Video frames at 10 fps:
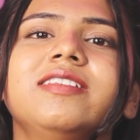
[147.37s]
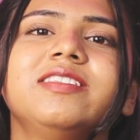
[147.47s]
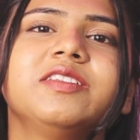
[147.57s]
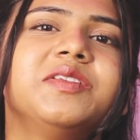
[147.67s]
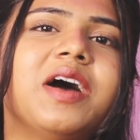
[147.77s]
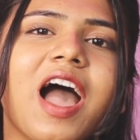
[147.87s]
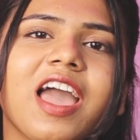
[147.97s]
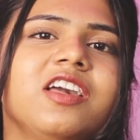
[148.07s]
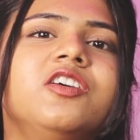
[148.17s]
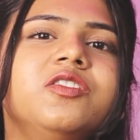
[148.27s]
So
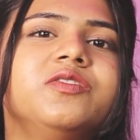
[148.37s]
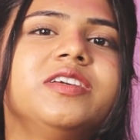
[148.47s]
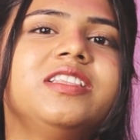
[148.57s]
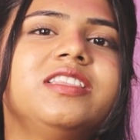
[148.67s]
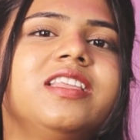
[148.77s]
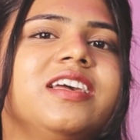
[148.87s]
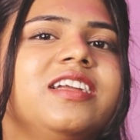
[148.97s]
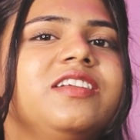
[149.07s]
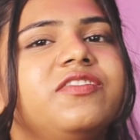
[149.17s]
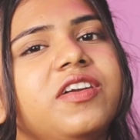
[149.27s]
I go with
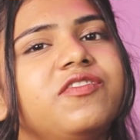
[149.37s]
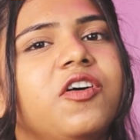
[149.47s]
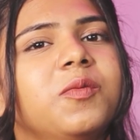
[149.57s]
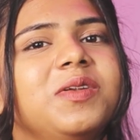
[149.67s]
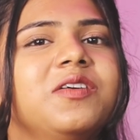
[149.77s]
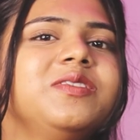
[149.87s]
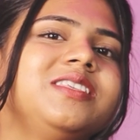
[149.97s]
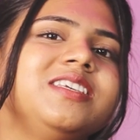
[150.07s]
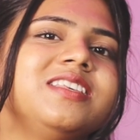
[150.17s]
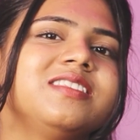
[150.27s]
a different formula,
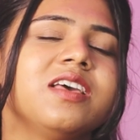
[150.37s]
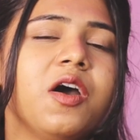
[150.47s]
which is